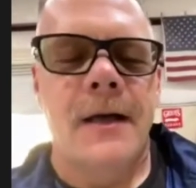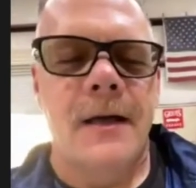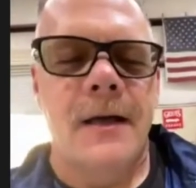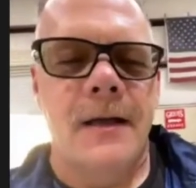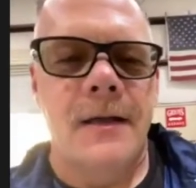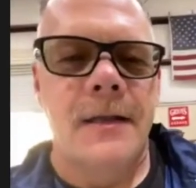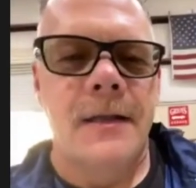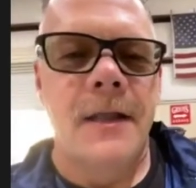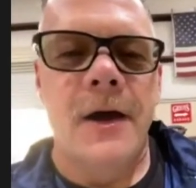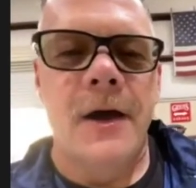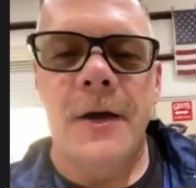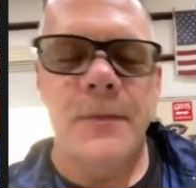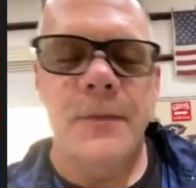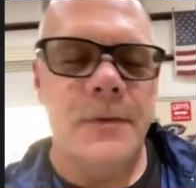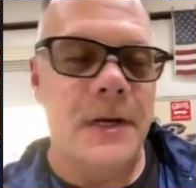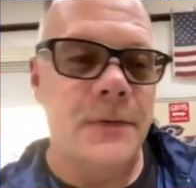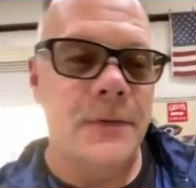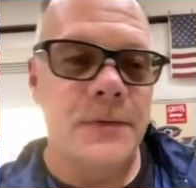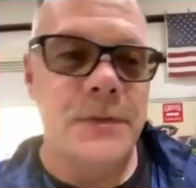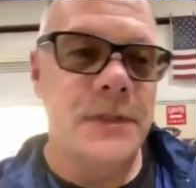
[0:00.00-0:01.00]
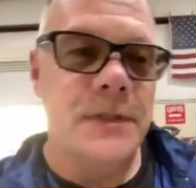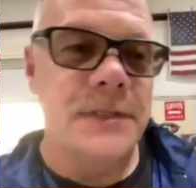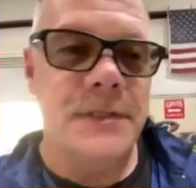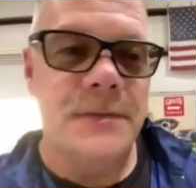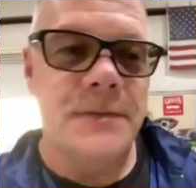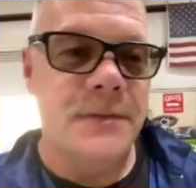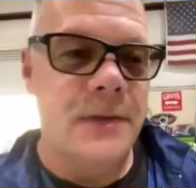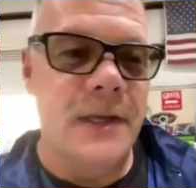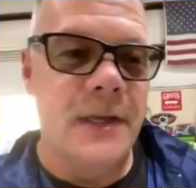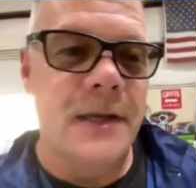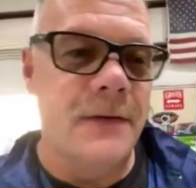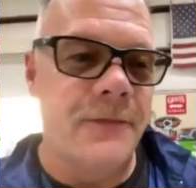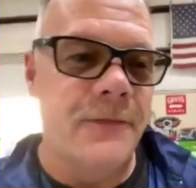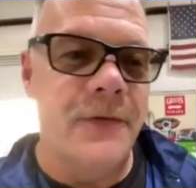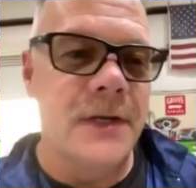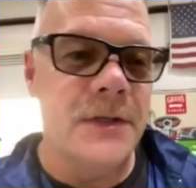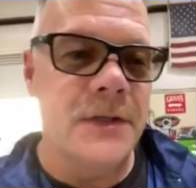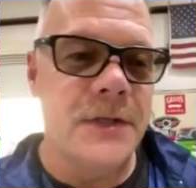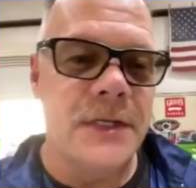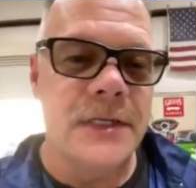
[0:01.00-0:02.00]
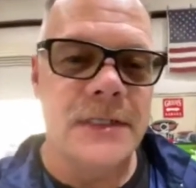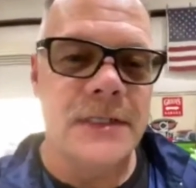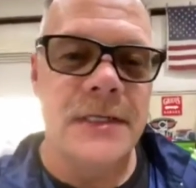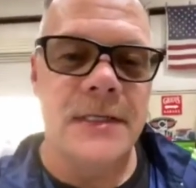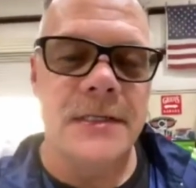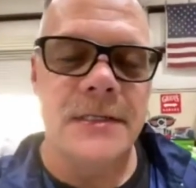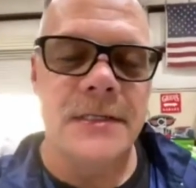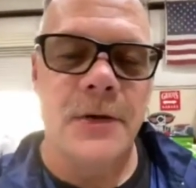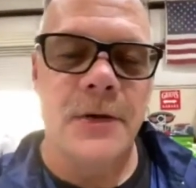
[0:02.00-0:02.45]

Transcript: No, I was just finishing a sentence.